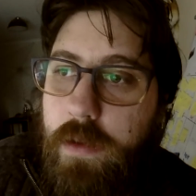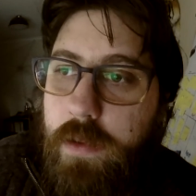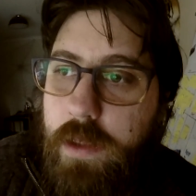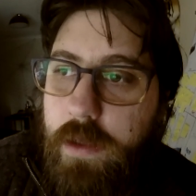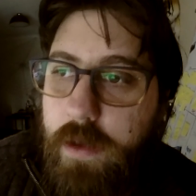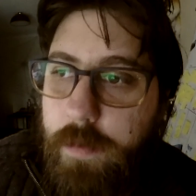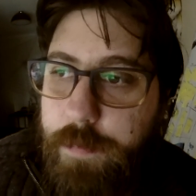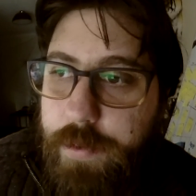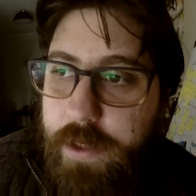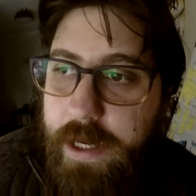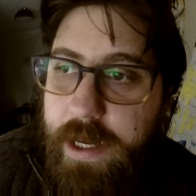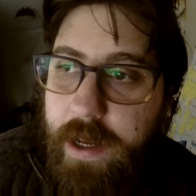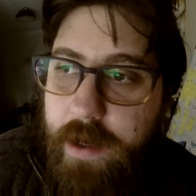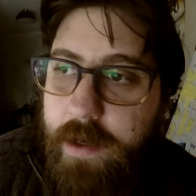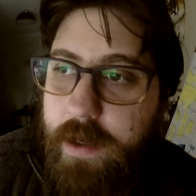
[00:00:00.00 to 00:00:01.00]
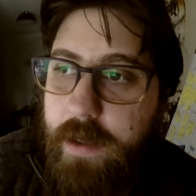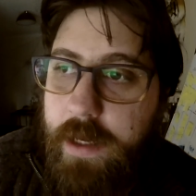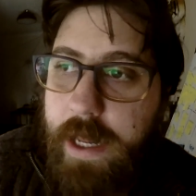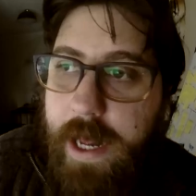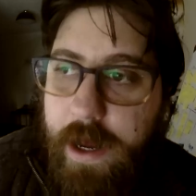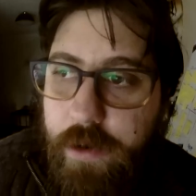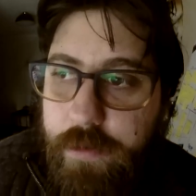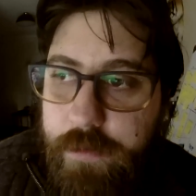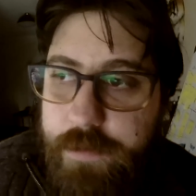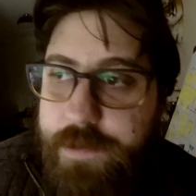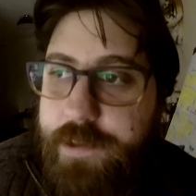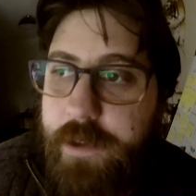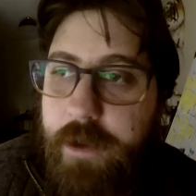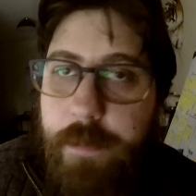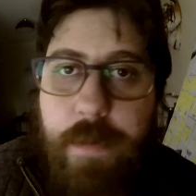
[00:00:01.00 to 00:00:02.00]
The player can now
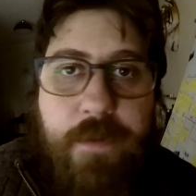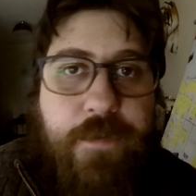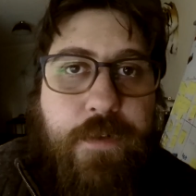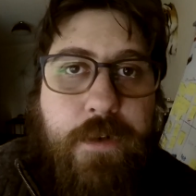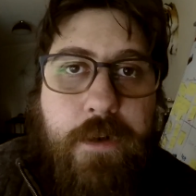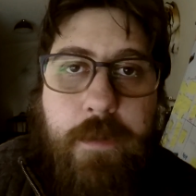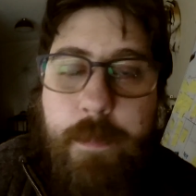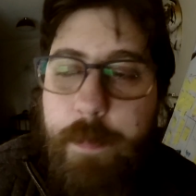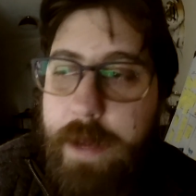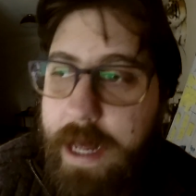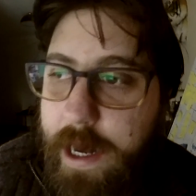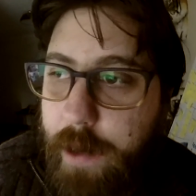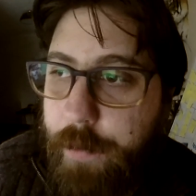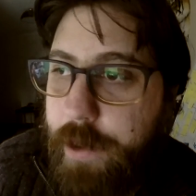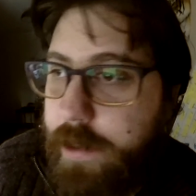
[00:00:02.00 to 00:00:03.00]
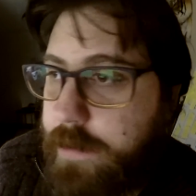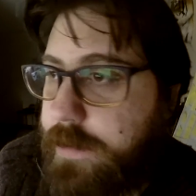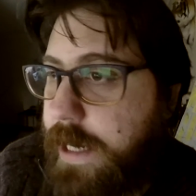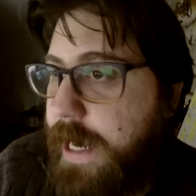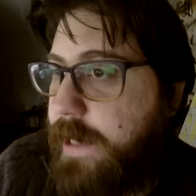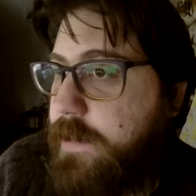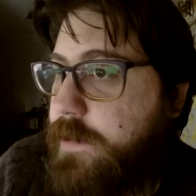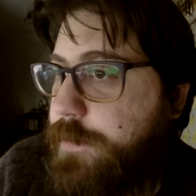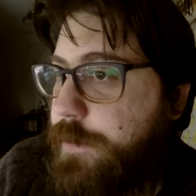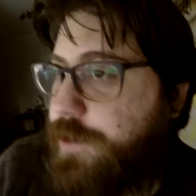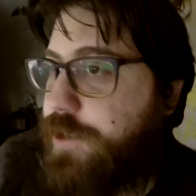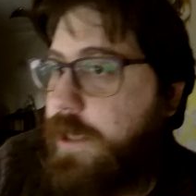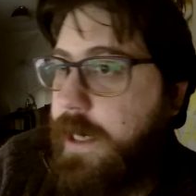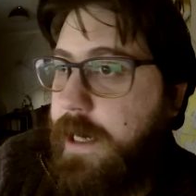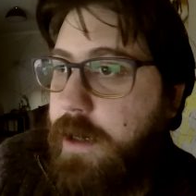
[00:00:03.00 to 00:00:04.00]
also perform power attacks,
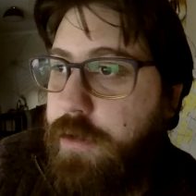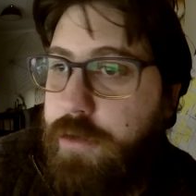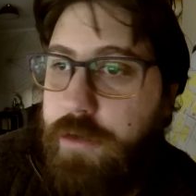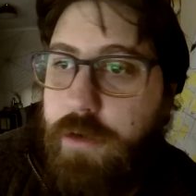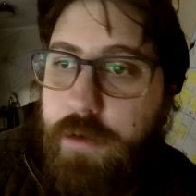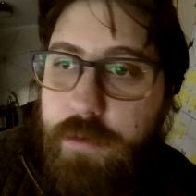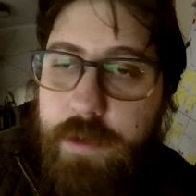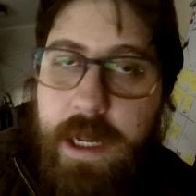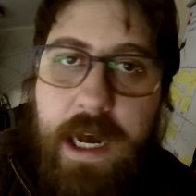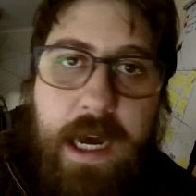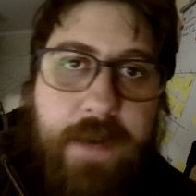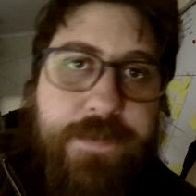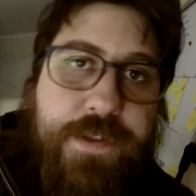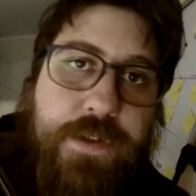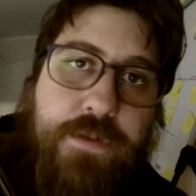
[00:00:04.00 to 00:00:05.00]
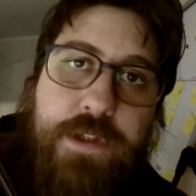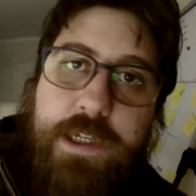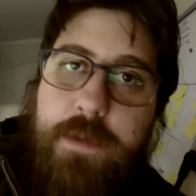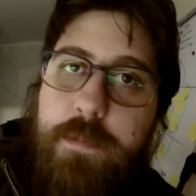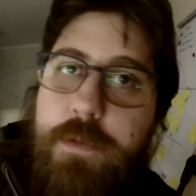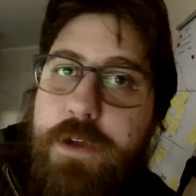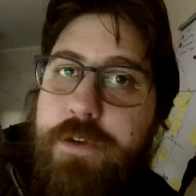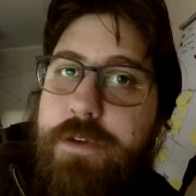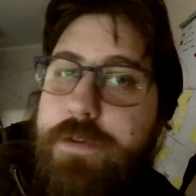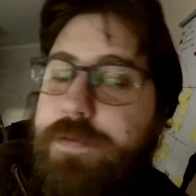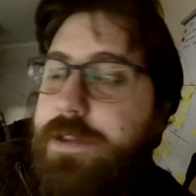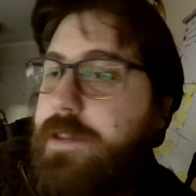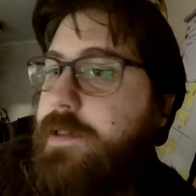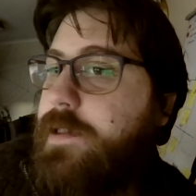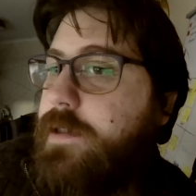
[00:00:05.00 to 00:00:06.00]
which are all half-swording
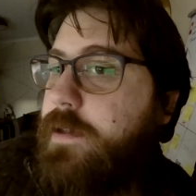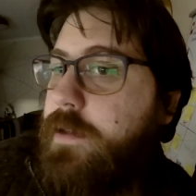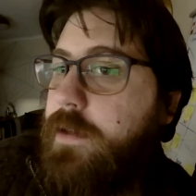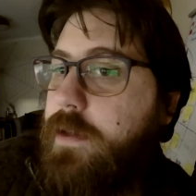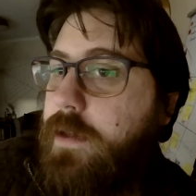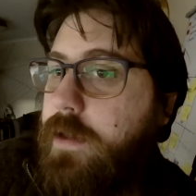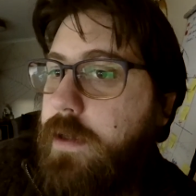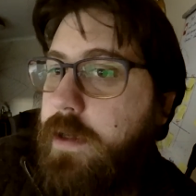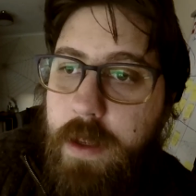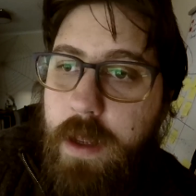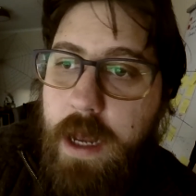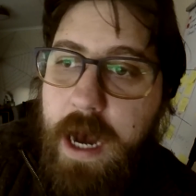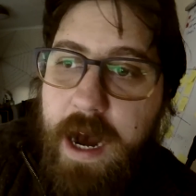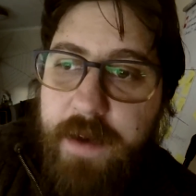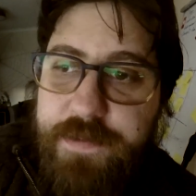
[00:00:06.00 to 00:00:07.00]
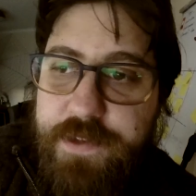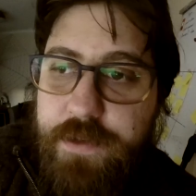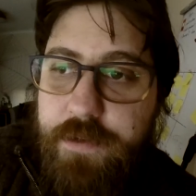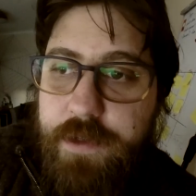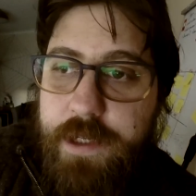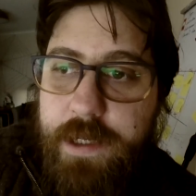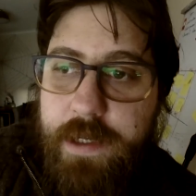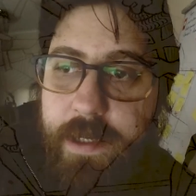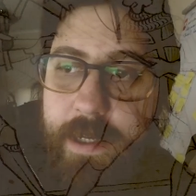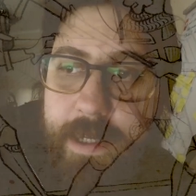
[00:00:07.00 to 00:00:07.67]
maneuvers. Half-swording